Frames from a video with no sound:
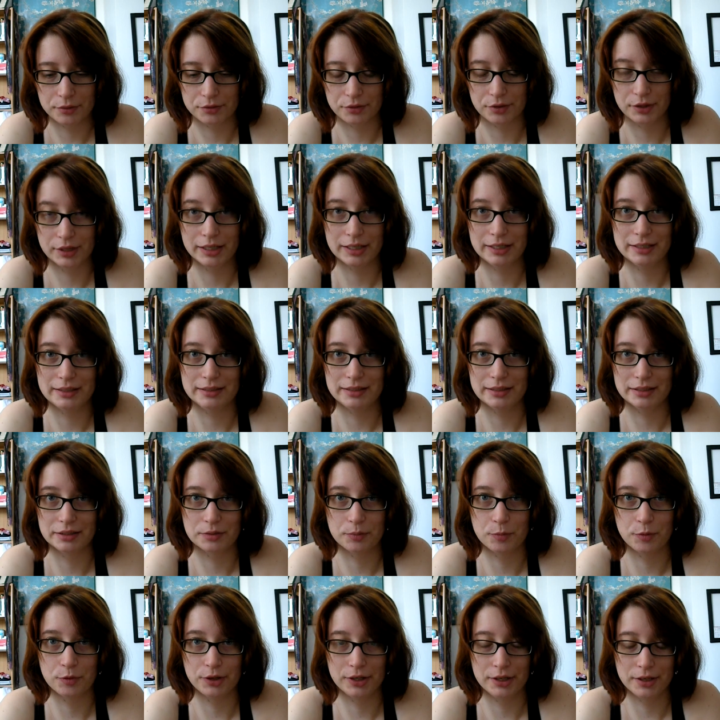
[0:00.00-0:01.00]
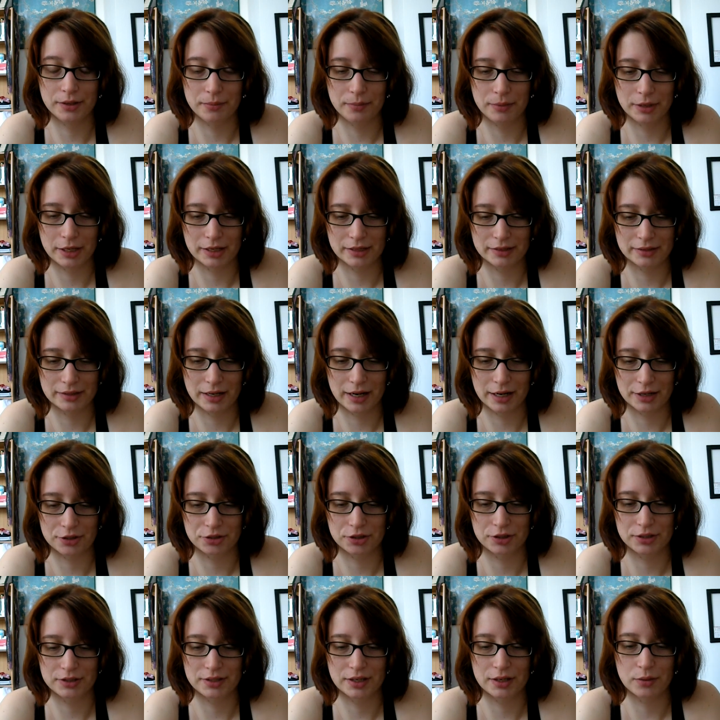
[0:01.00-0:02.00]
I was really disappointed, because it
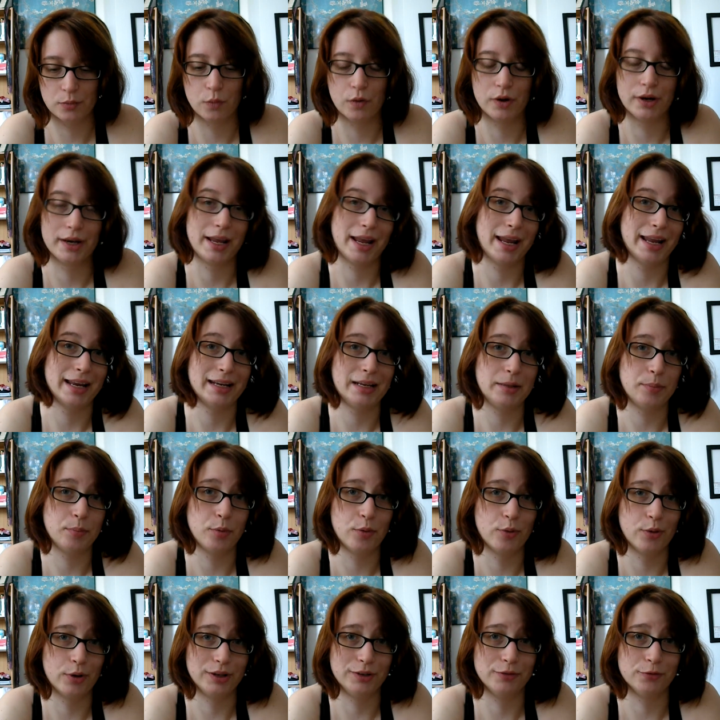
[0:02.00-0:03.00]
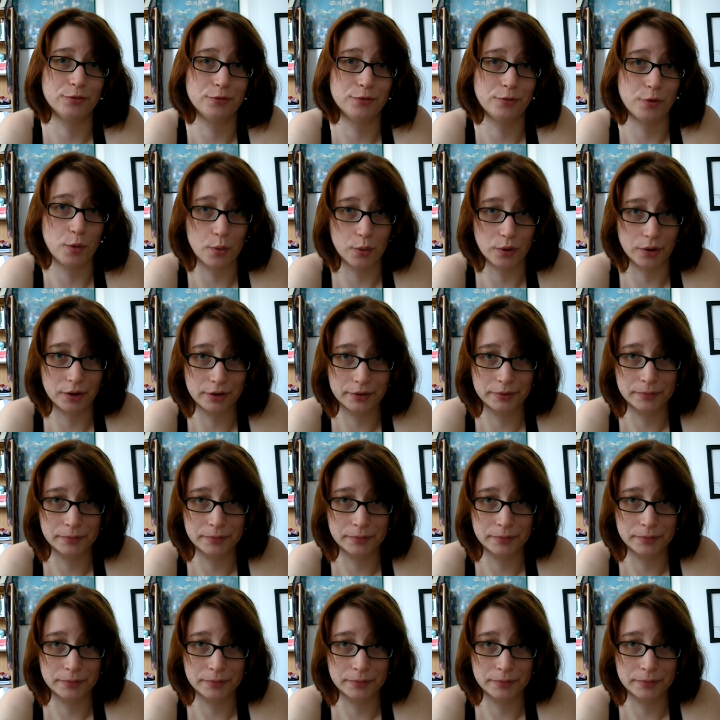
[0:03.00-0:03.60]
actually said one eighty point four.